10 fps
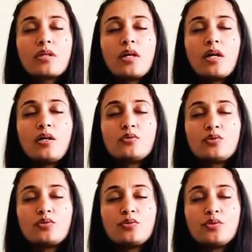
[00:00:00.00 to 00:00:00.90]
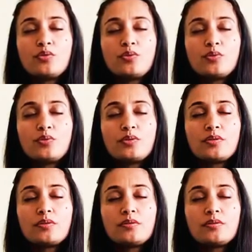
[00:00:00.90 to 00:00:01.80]
out through the
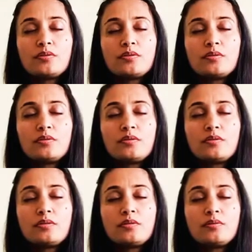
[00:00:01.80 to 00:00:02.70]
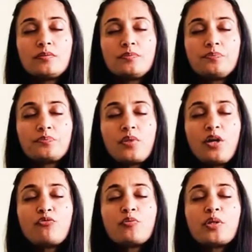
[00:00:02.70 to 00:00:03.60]
nose. Now
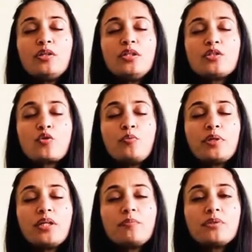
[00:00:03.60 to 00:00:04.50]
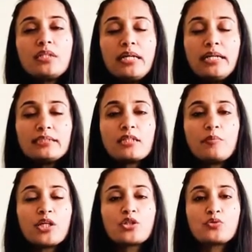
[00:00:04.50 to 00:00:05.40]
from here, let's open up the legs, coming
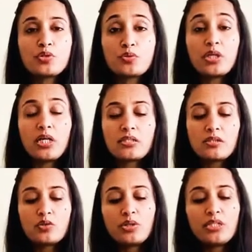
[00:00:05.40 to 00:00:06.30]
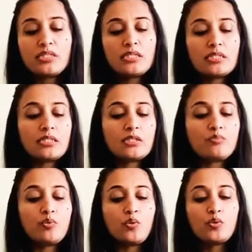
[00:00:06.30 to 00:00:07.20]
into a Sukhasana or easy seated
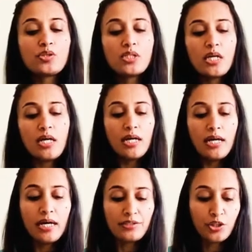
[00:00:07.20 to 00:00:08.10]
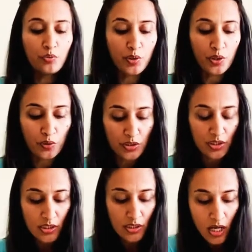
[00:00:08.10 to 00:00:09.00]
pose. And here we're going to
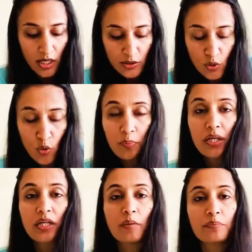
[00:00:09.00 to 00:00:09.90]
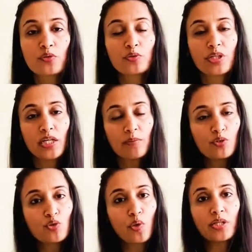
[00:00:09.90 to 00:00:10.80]
start opening up through the hip
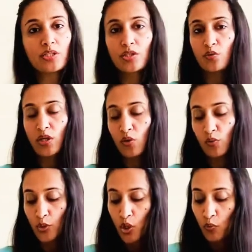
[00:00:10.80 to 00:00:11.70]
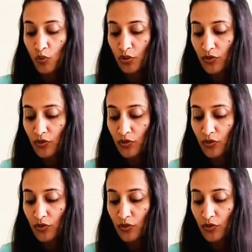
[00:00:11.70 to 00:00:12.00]
joint. So now one of the